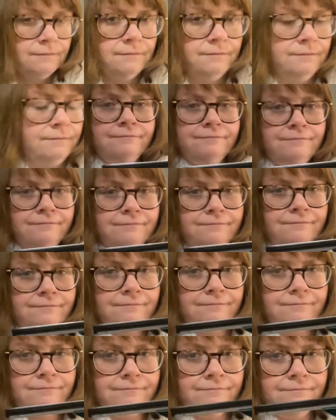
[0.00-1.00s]

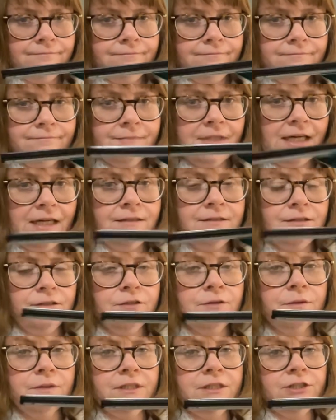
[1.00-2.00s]
That is a
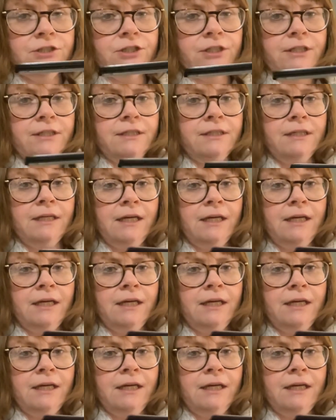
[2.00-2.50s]
squeegee.